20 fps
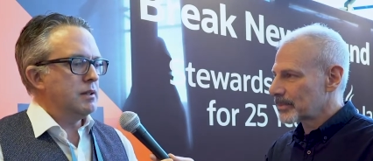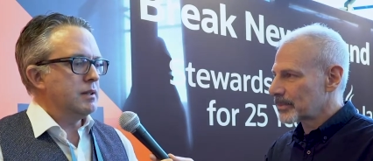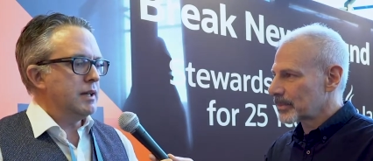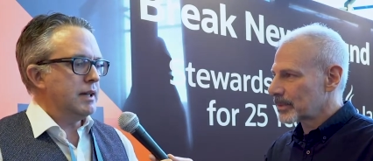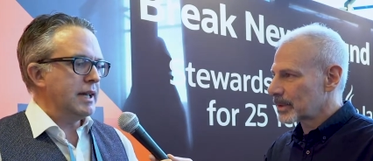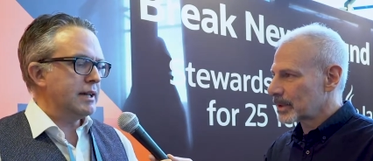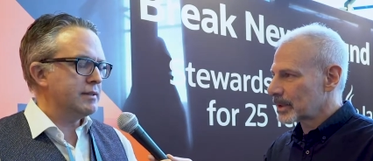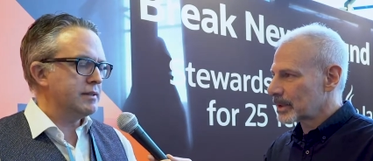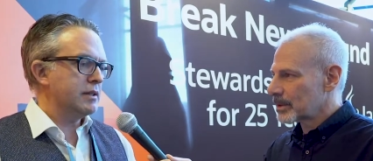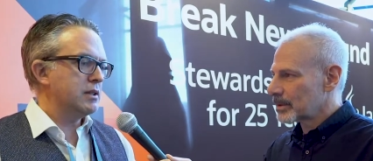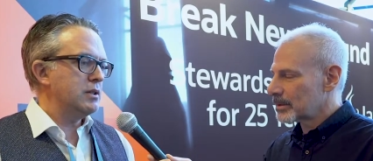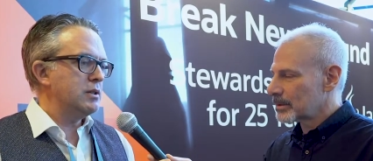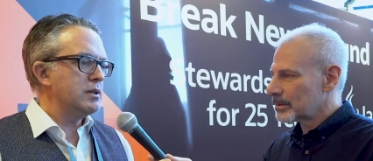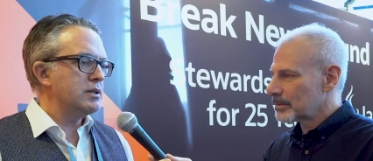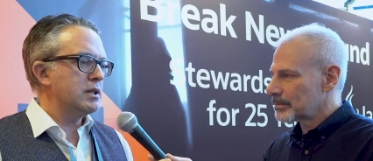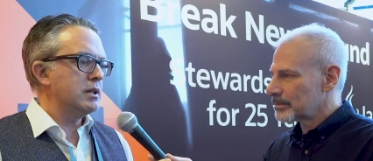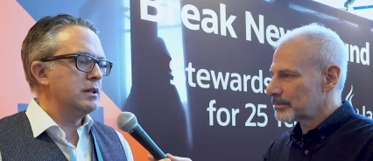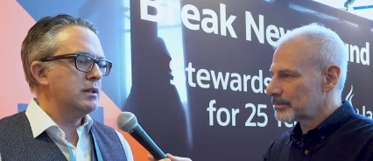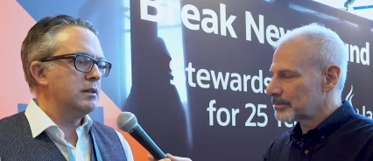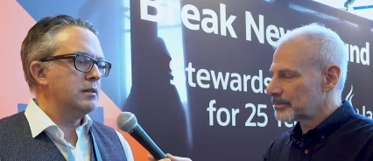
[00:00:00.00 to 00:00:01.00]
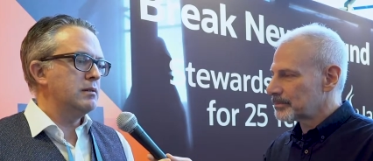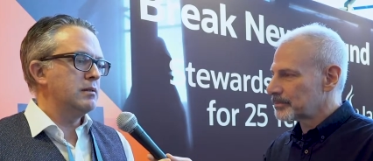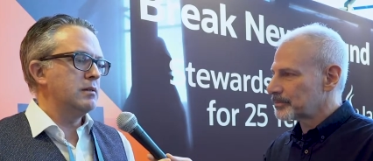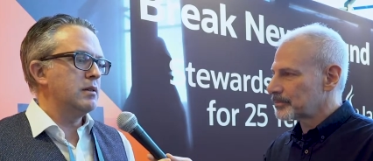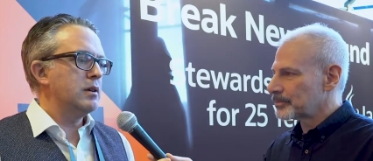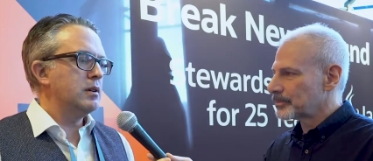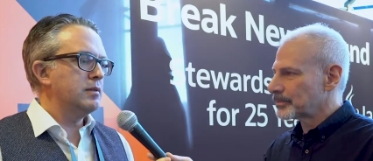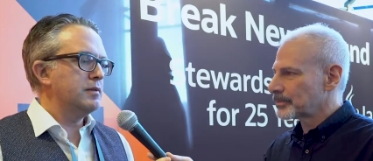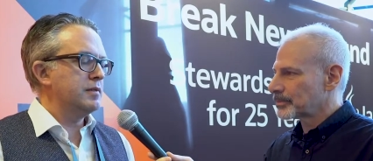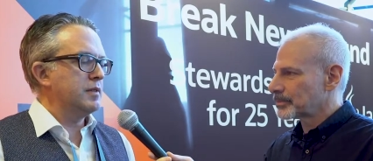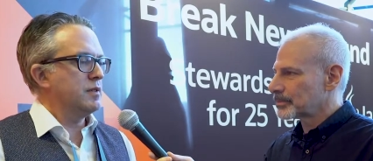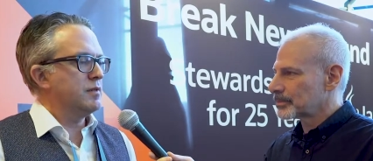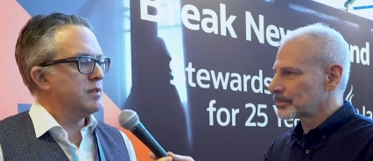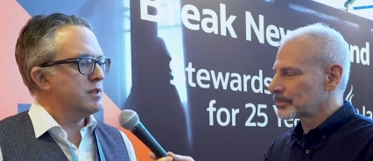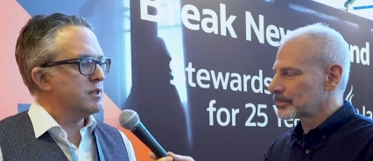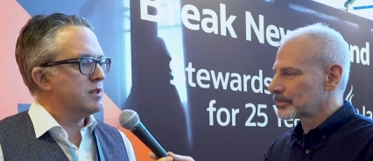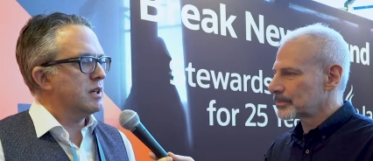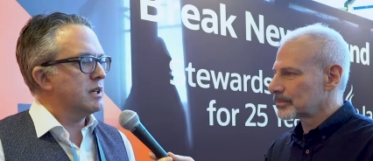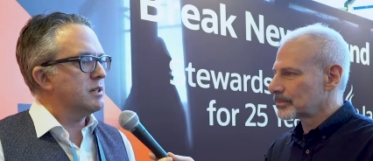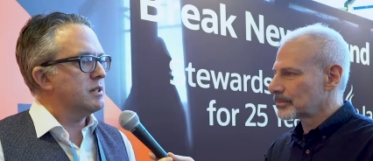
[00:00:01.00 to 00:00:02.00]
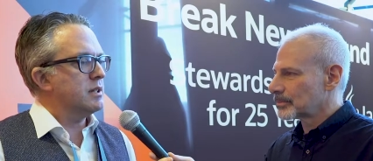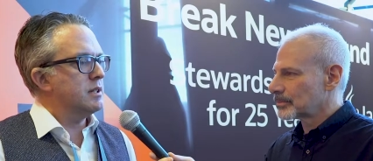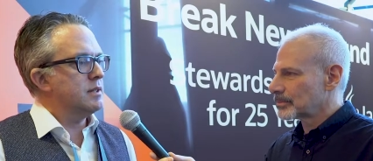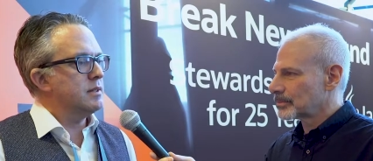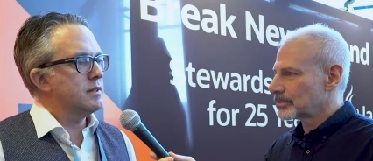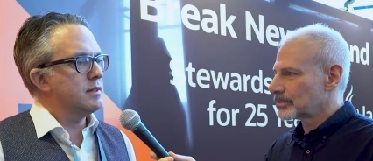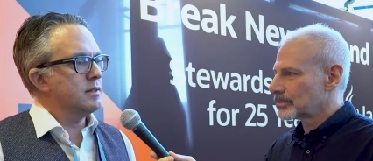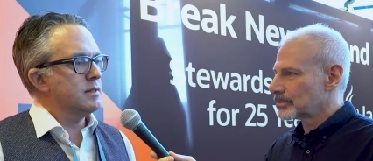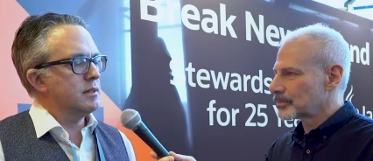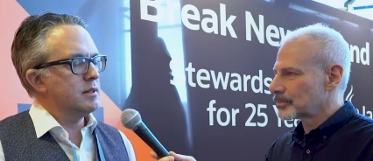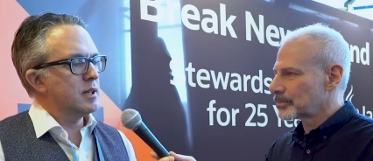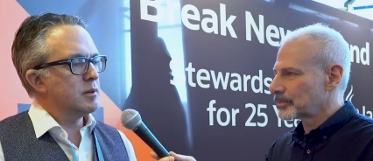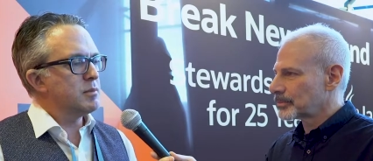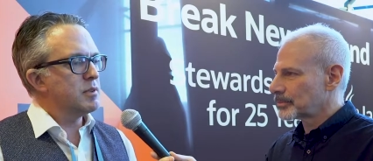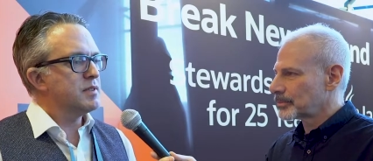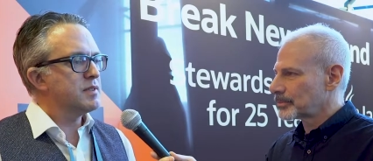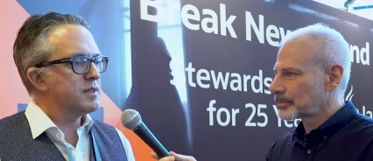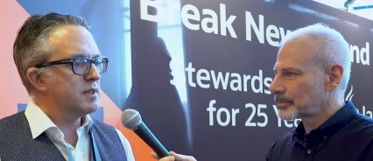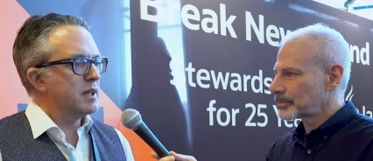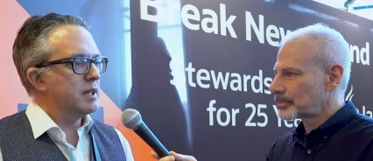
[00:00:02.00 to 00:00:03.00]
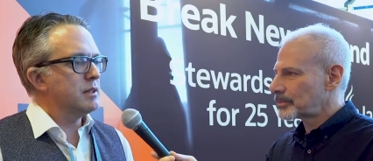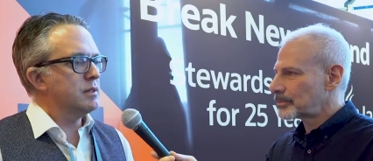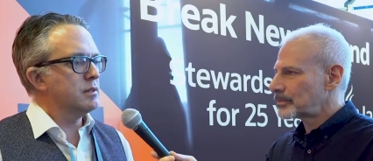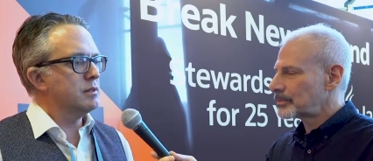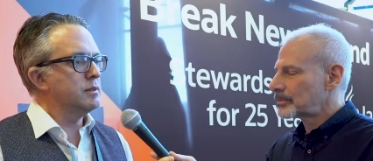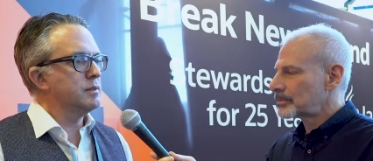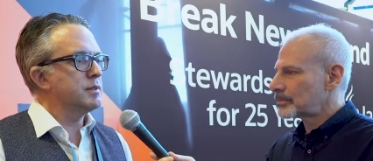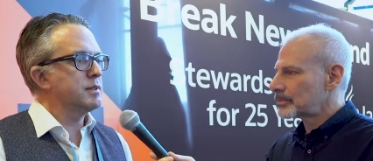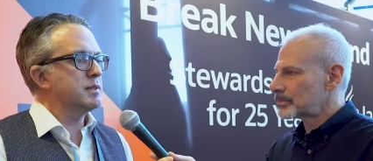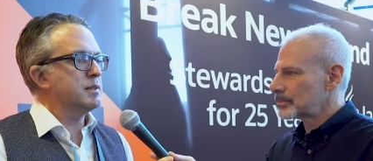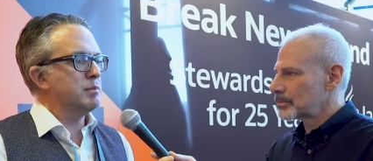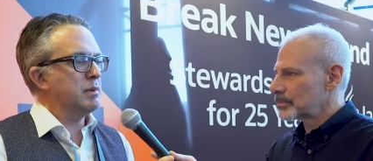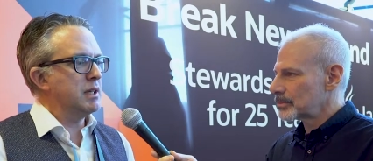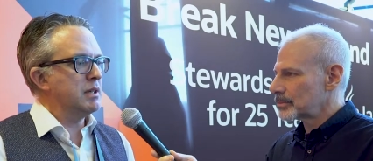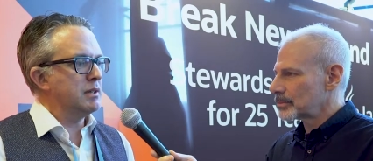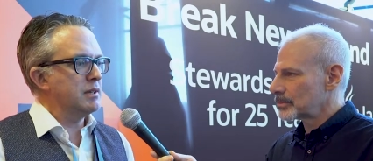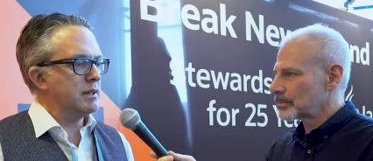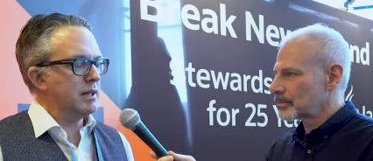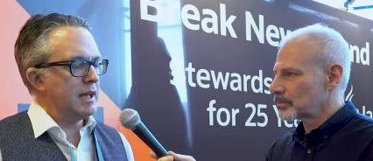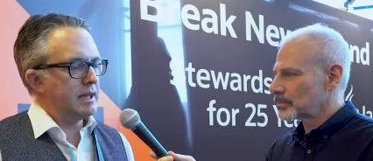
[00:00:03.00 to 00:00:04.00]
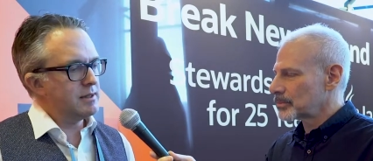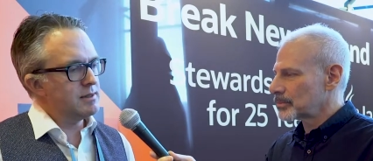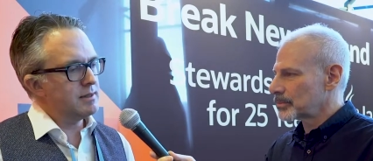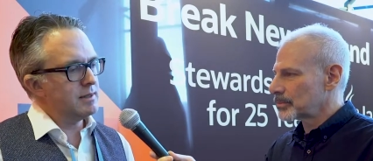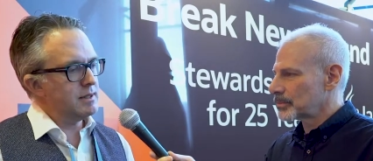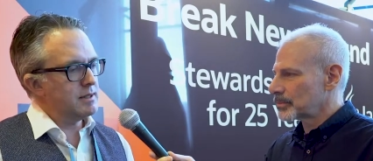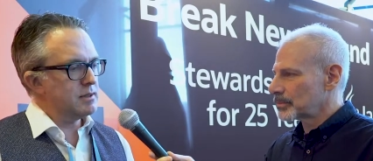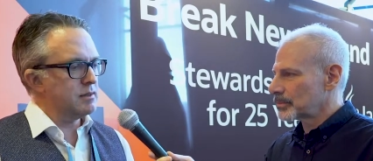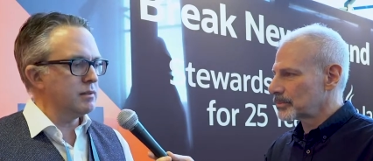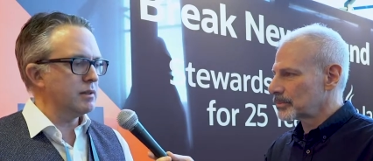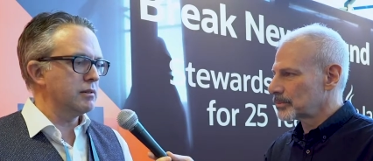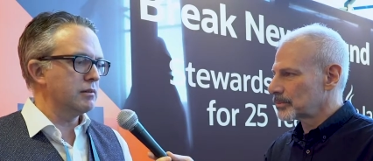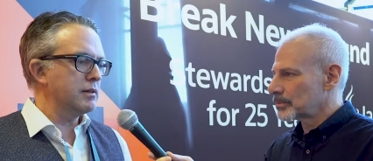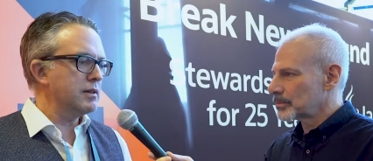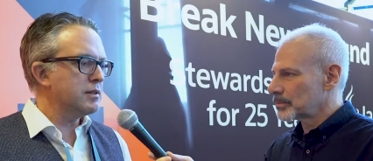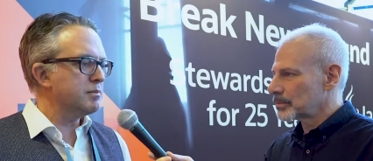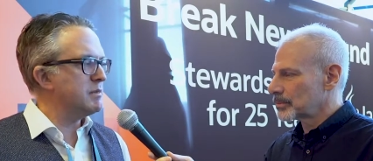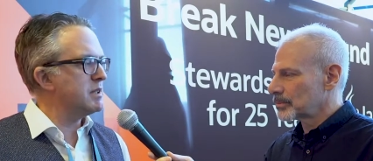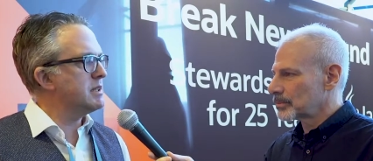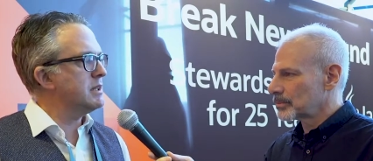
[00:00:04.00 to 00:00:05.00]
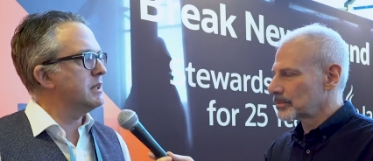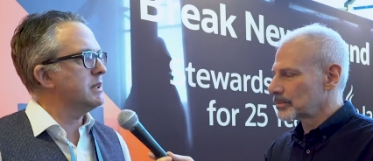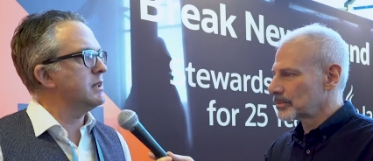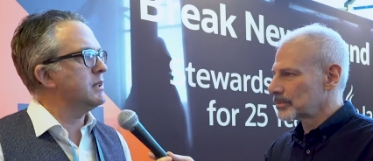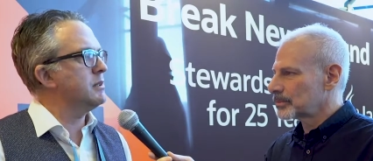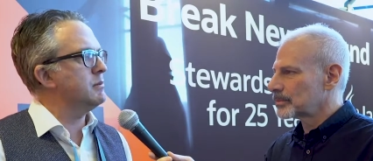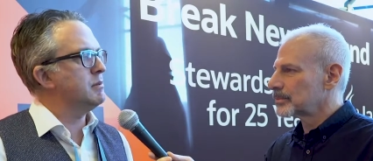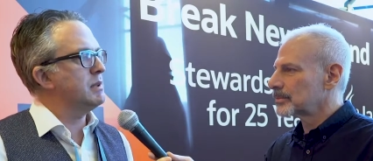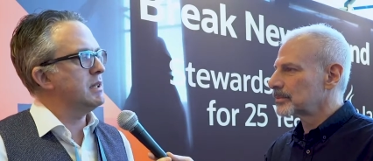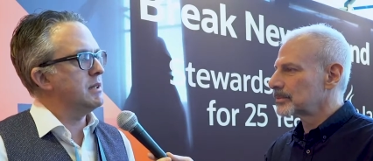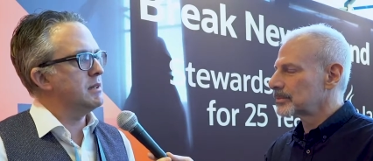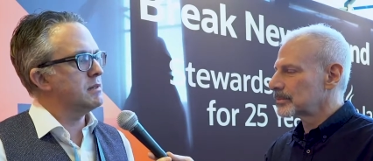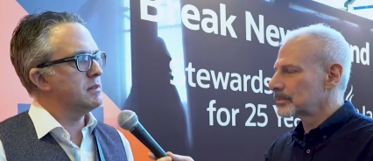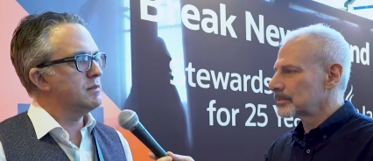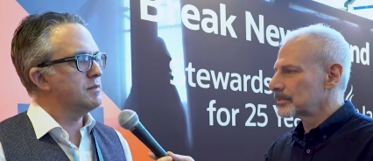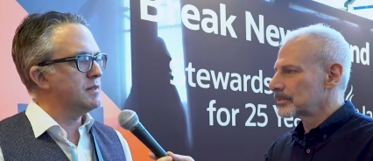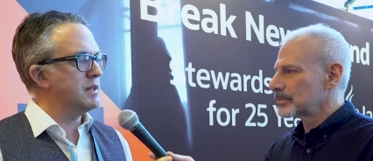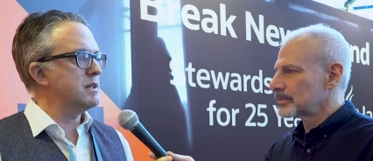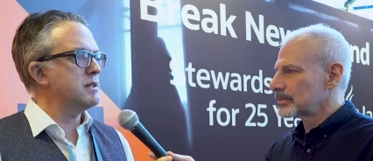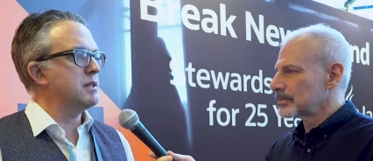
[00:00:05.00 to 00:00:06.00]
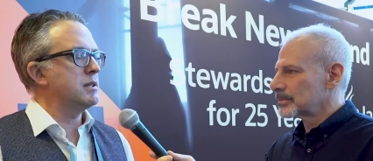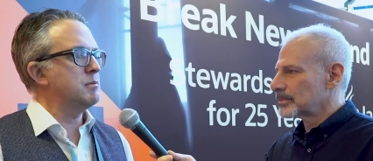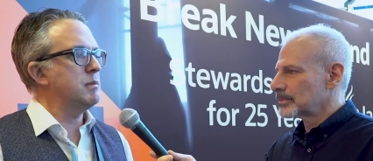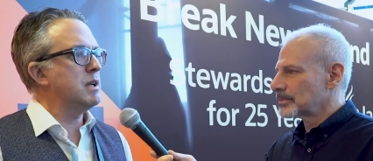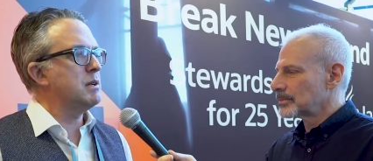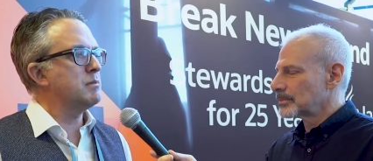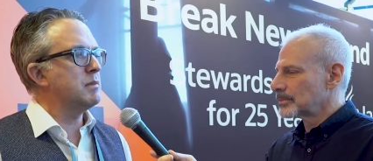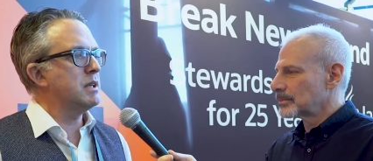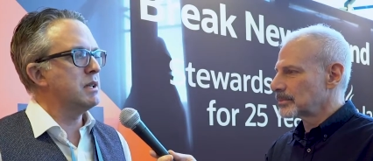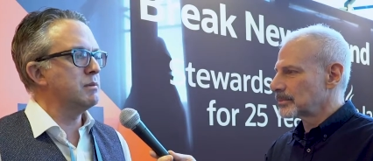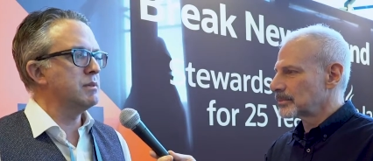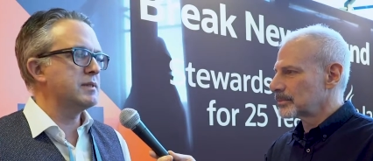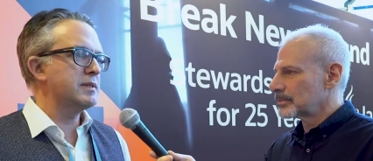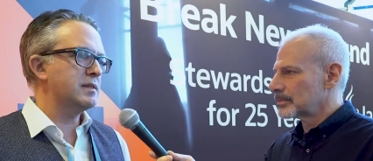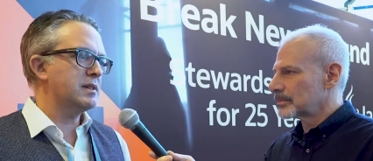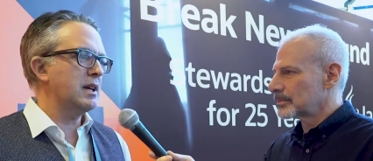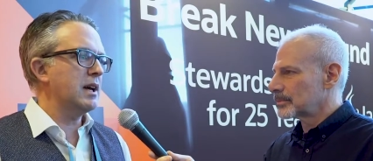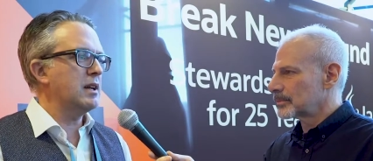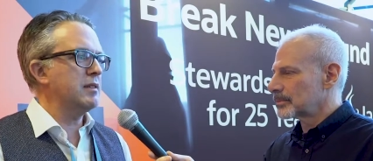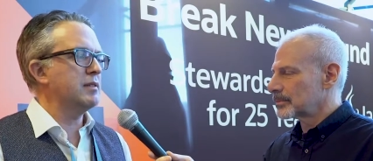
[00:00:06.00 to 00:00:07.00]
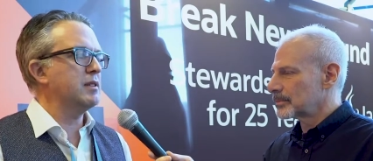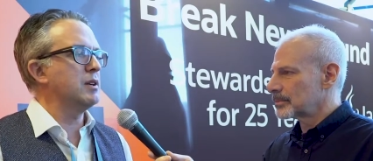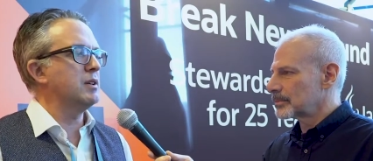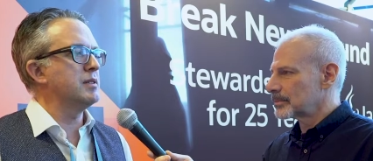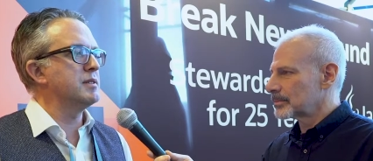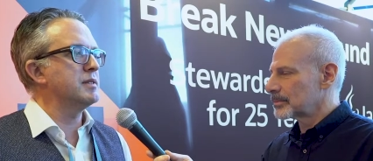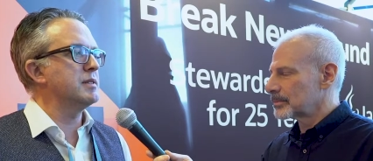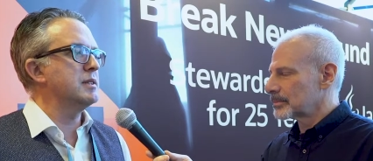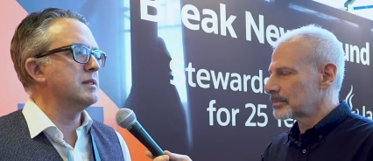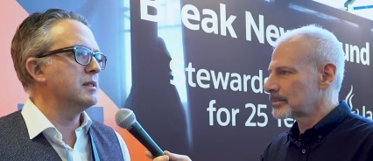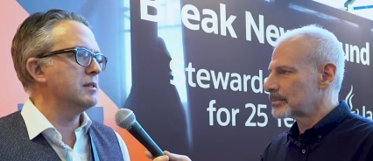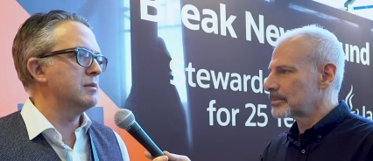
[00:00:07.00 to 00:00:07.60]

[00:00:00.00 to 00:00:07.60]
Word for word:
Speaker 1: execution of of instructions, the number of cycles spent actually doing arithmetic compared to fetching memory was kind of constant.